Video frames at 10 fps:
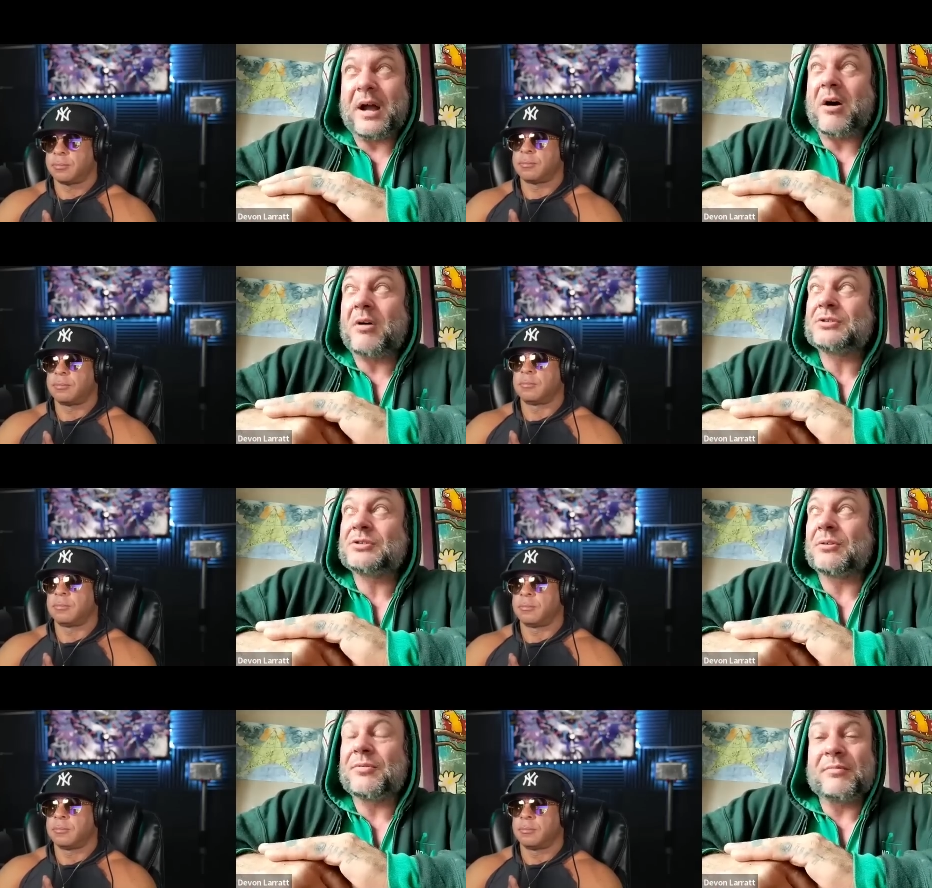Speaker 1: also
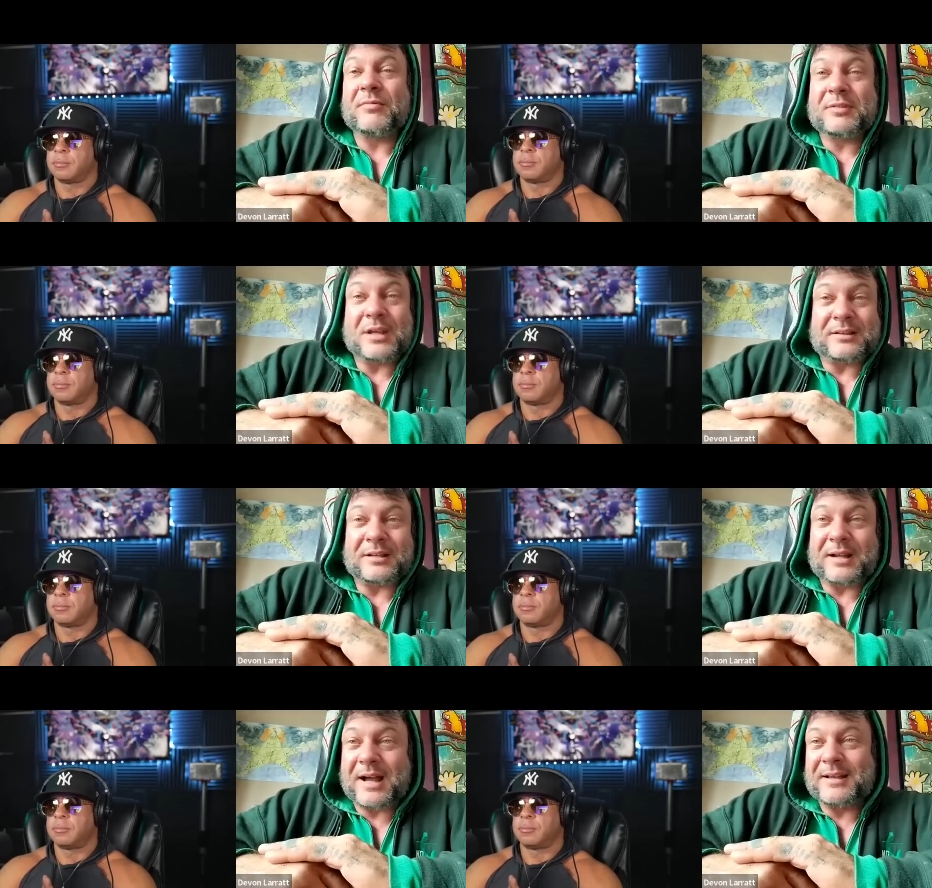think the
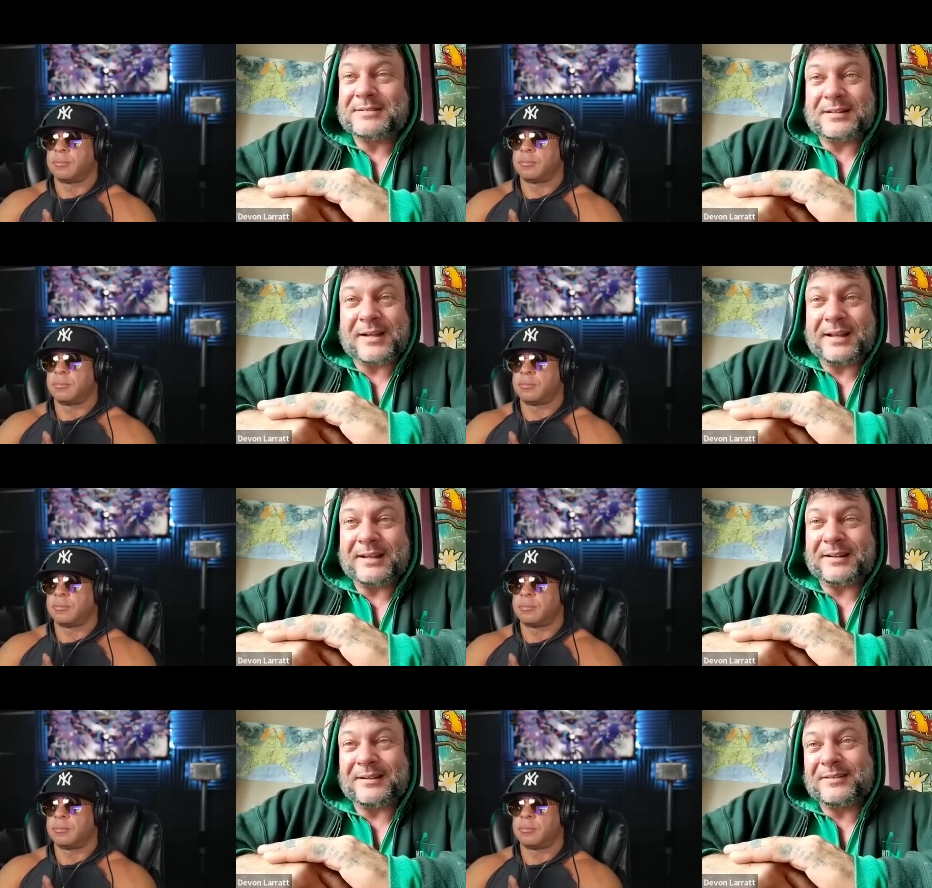guy is a
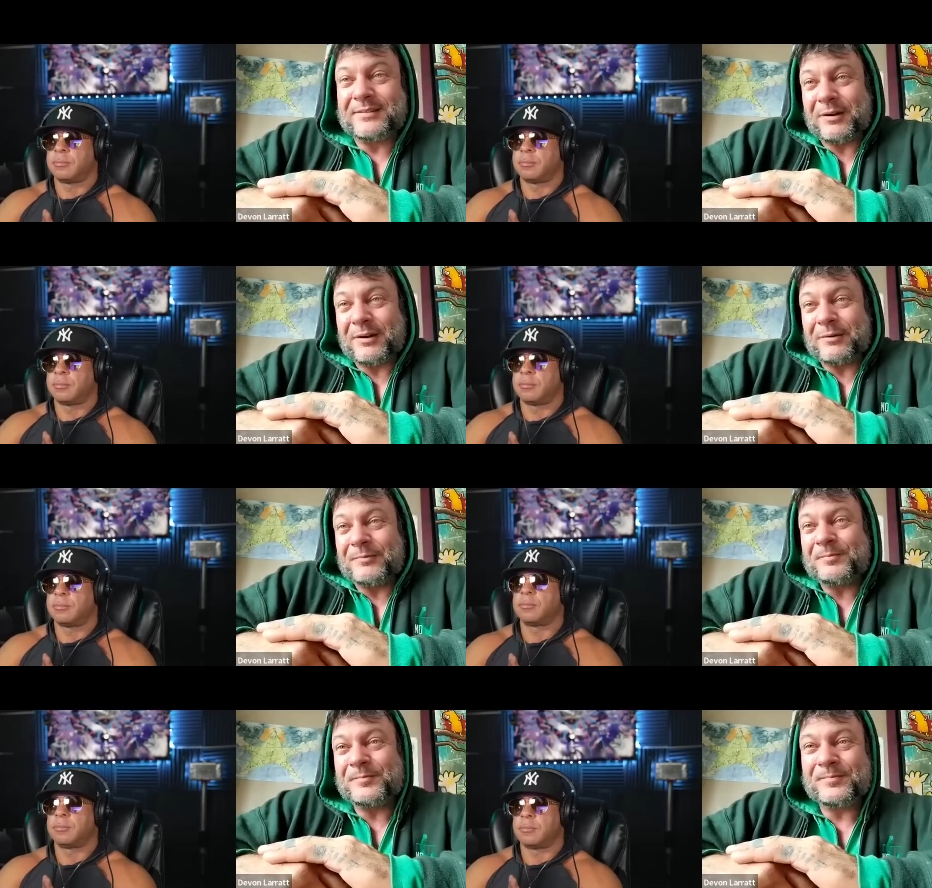titan. So,
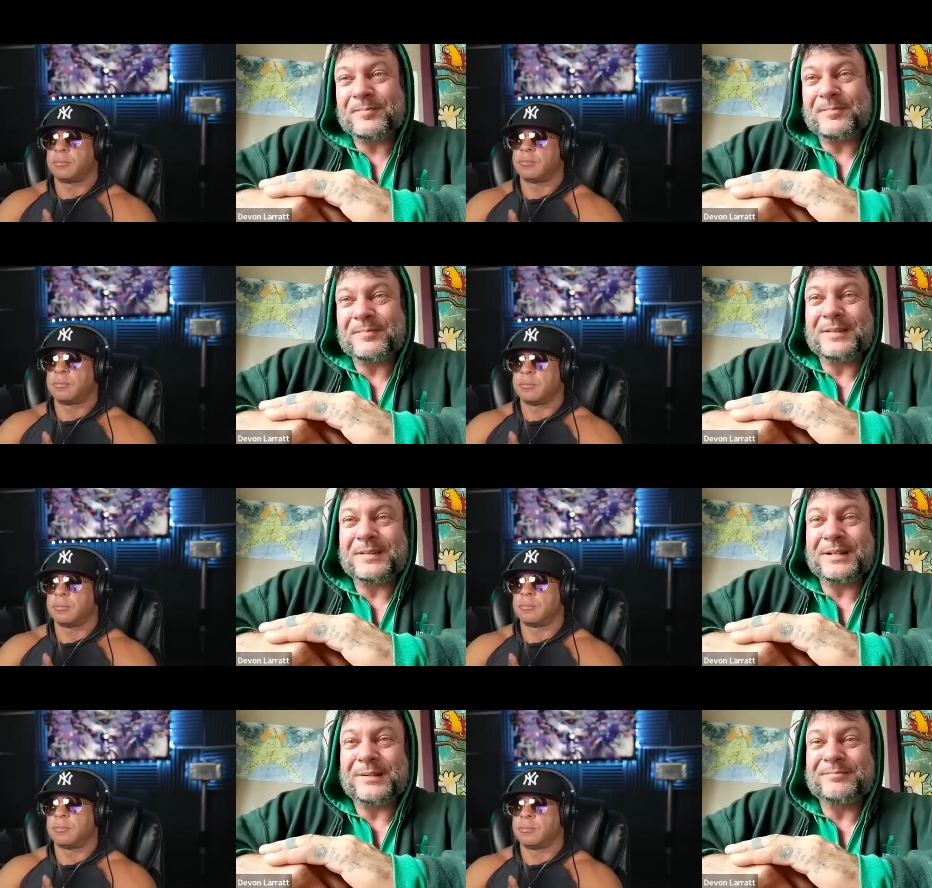you
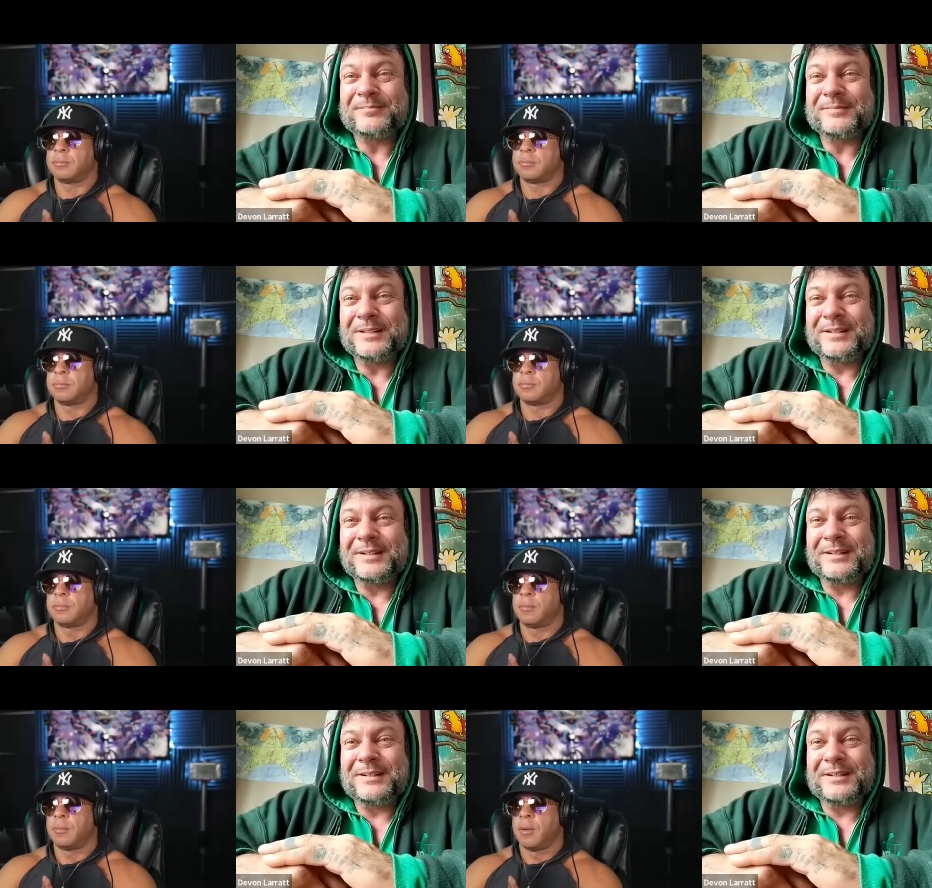know.
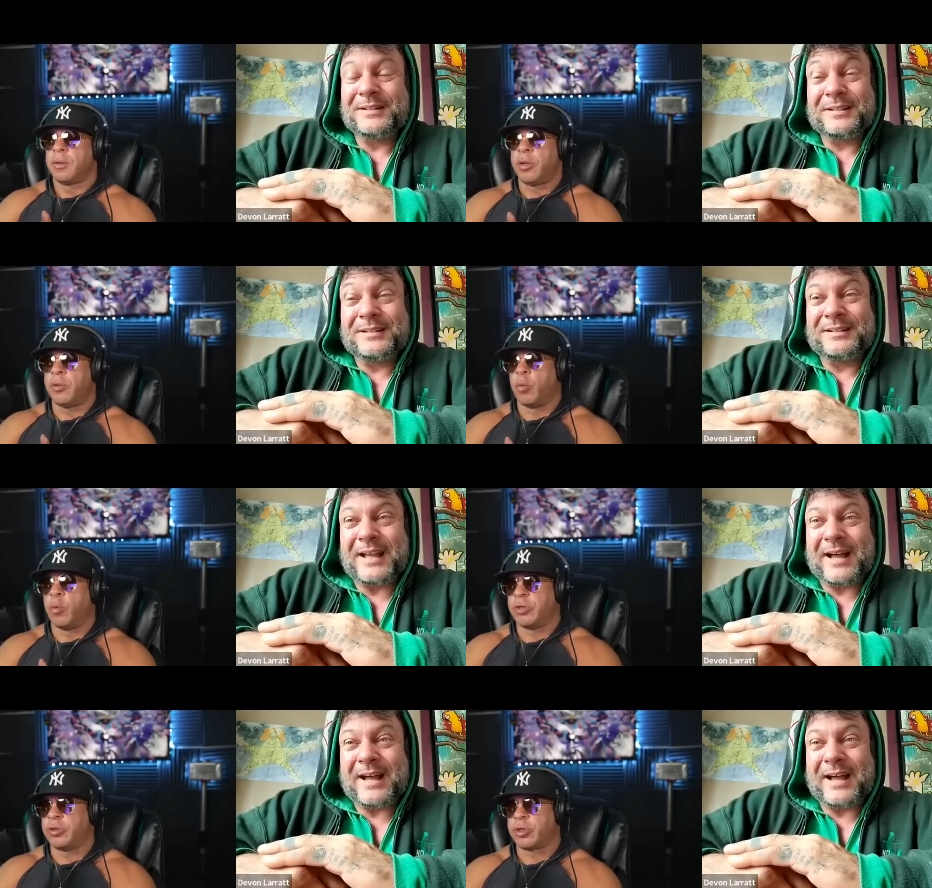Would
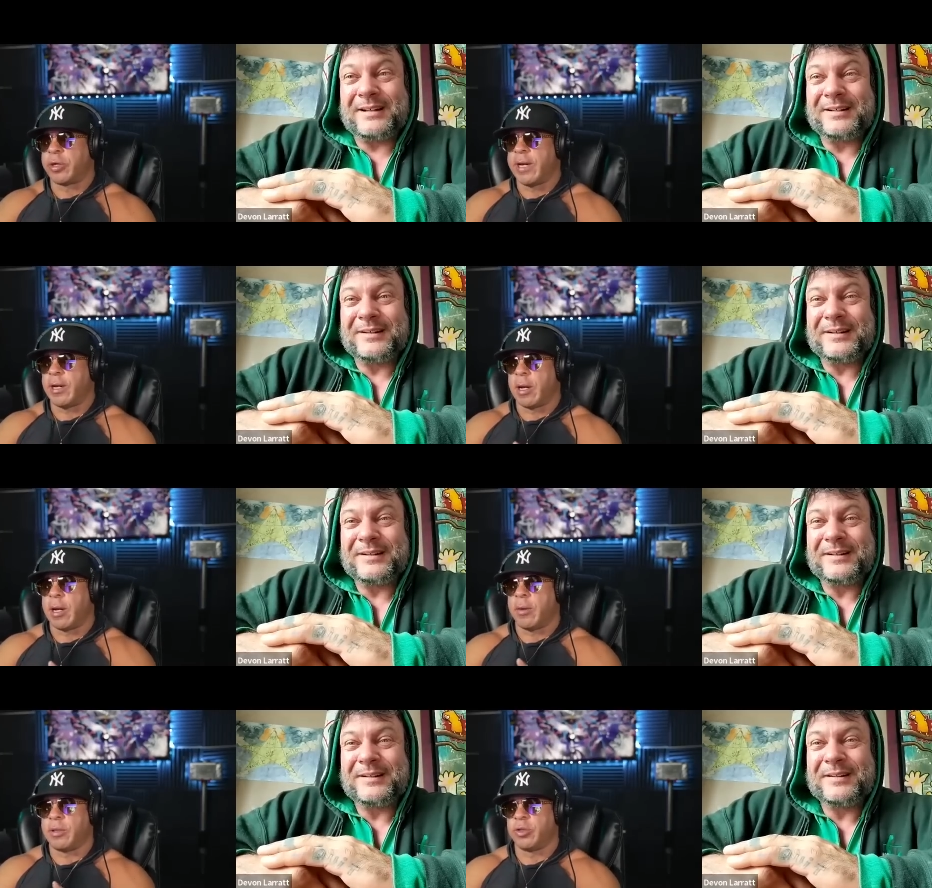yeah. you train?
Speaker 2: Uh,
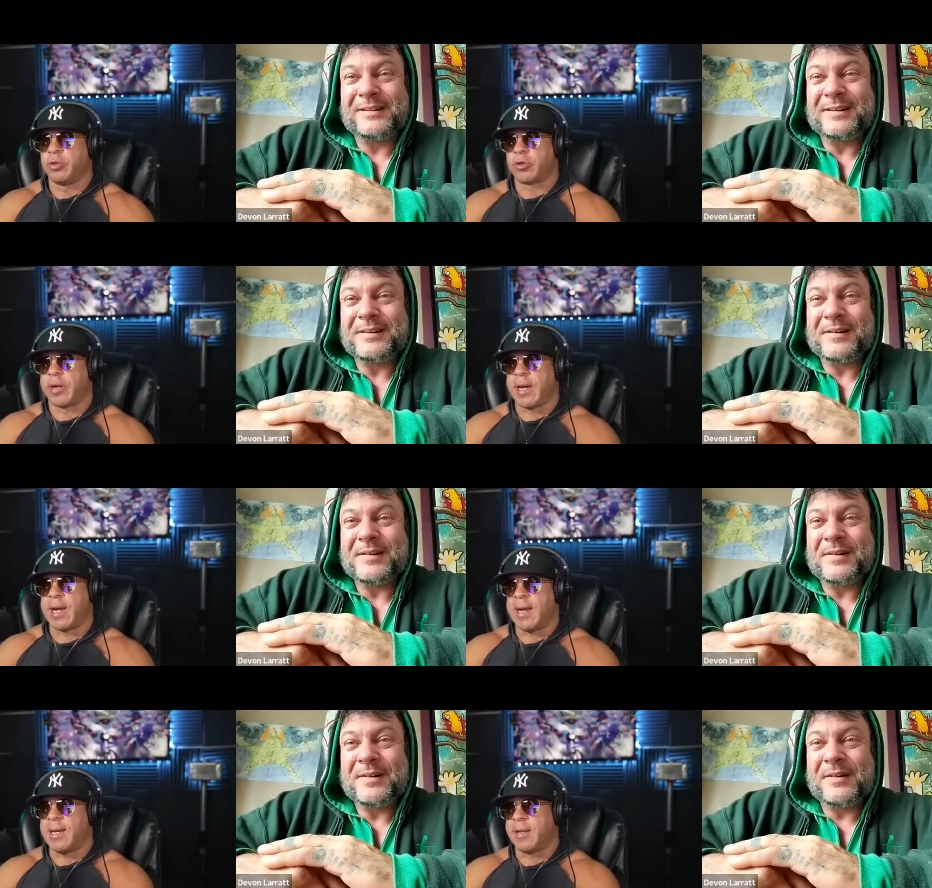would you train
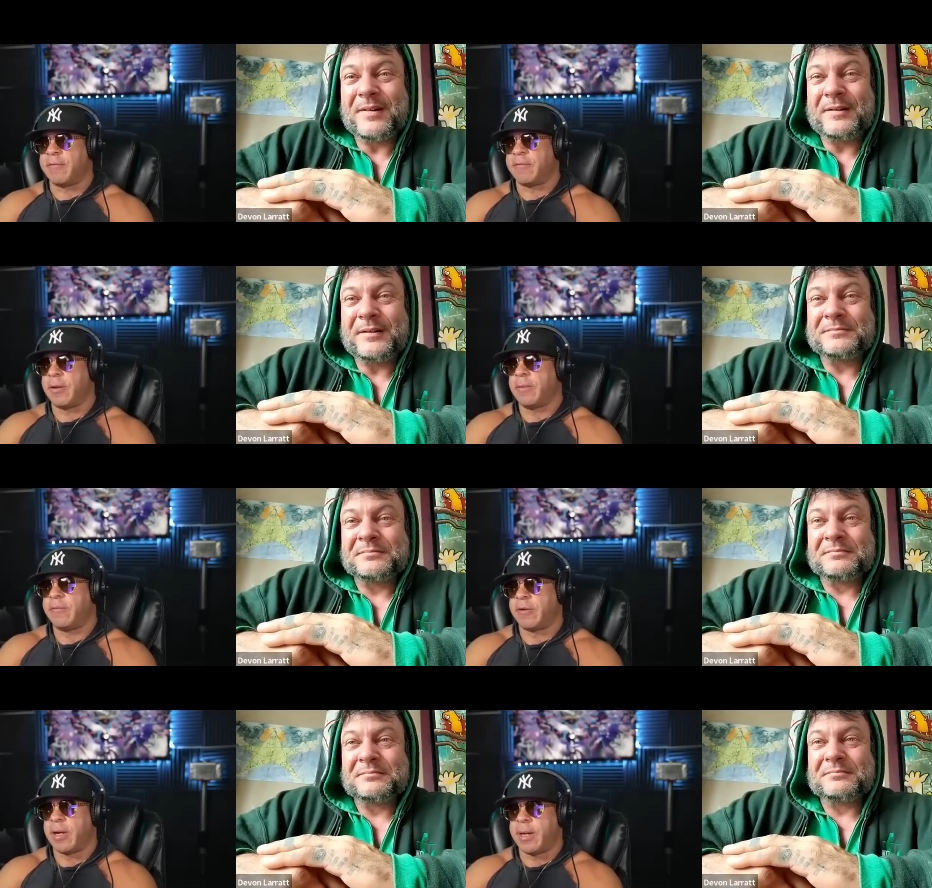any different for
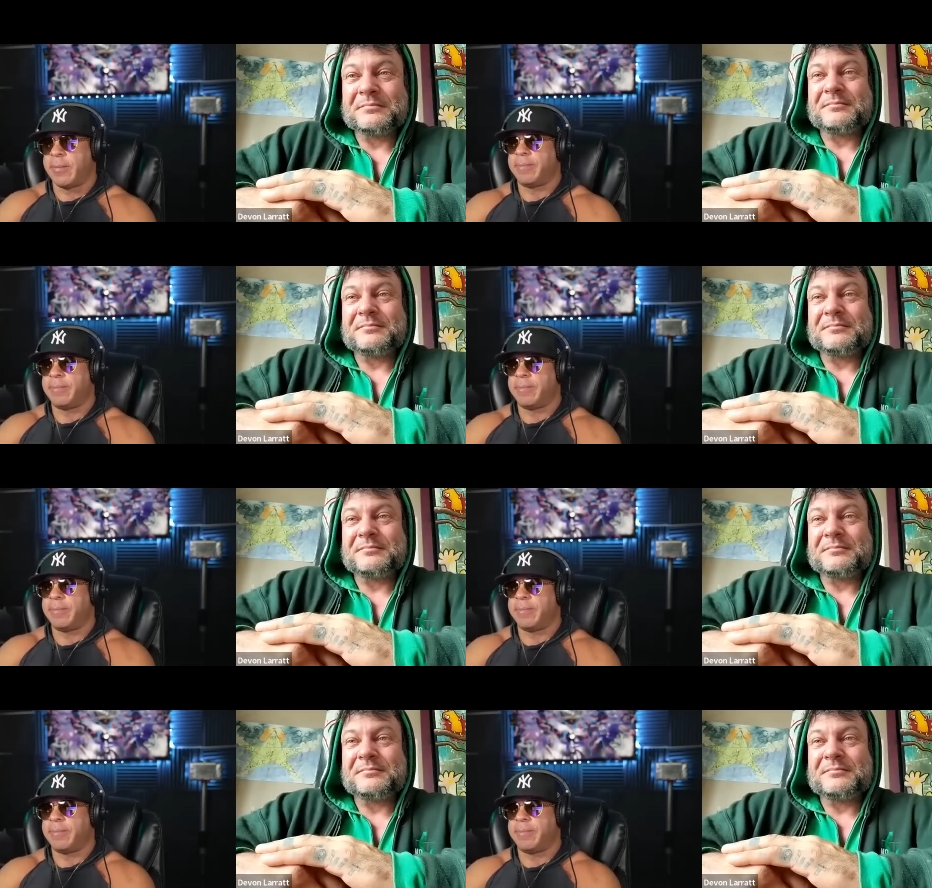him?